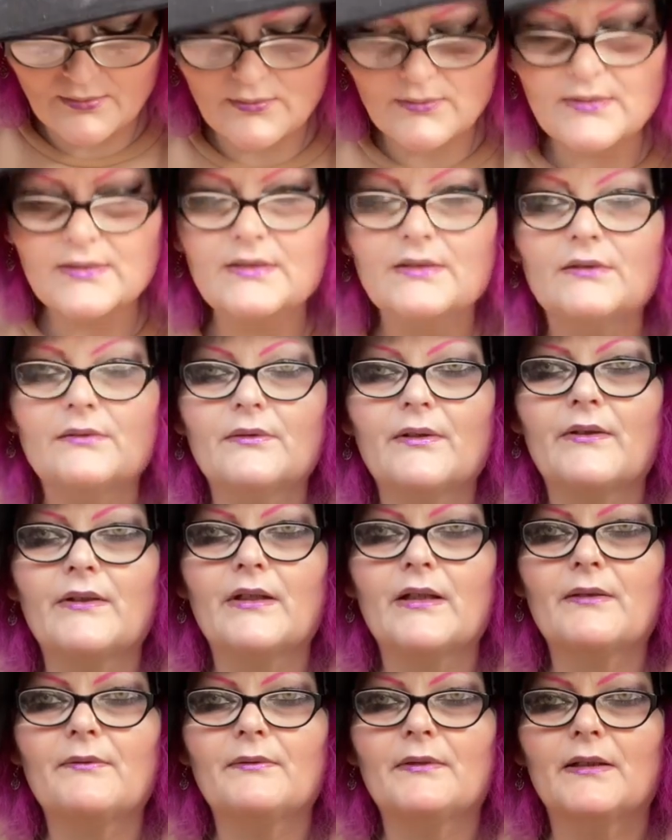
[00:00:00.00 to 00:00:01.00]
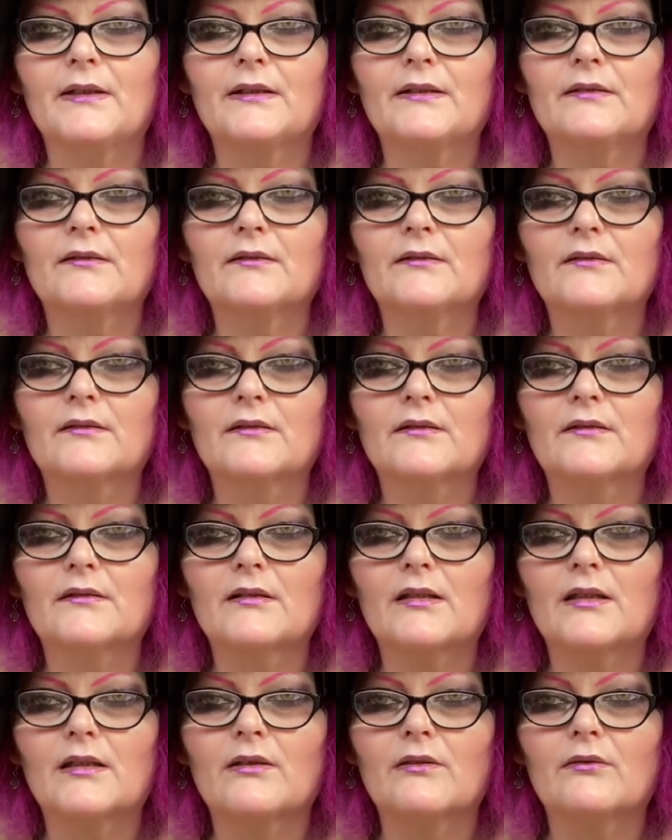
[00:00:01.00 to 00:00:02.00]
Still very lovely.
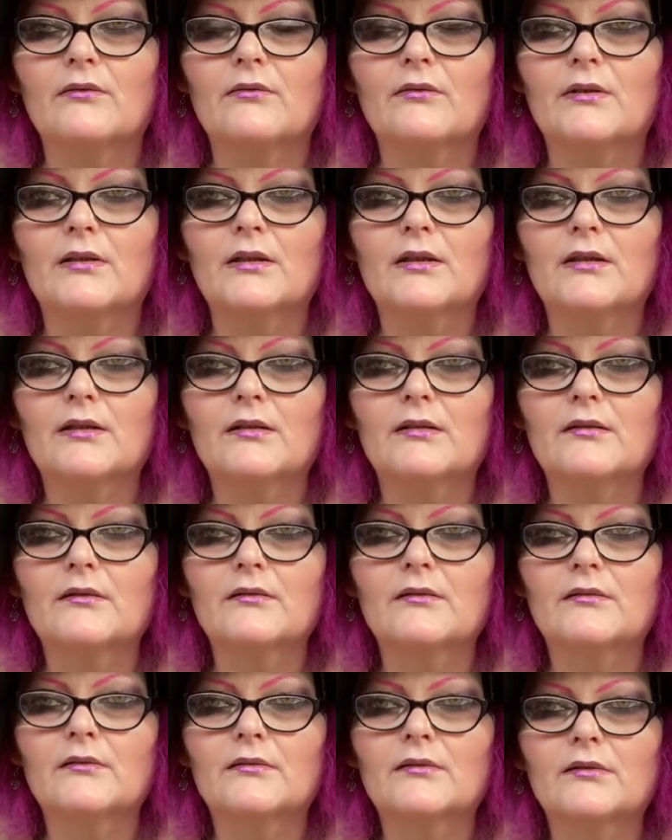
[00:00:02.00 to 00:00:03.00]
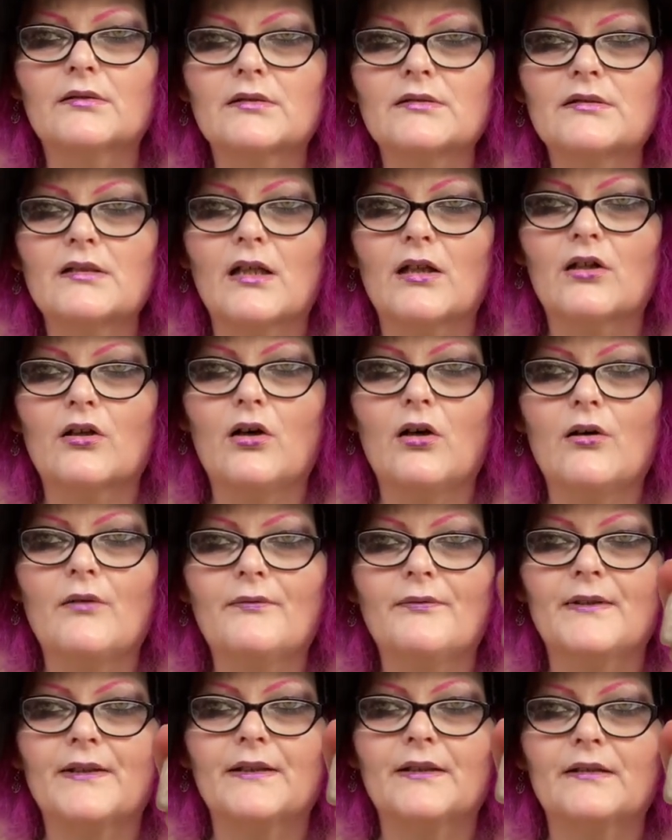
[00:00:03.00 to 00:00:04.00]
That little, what's that,
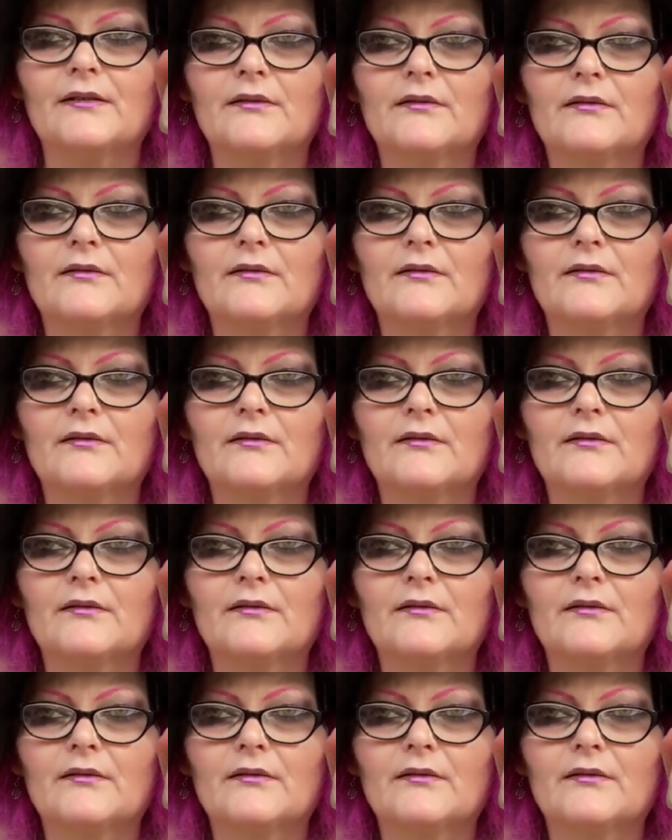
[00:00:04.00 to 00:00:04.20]
coffee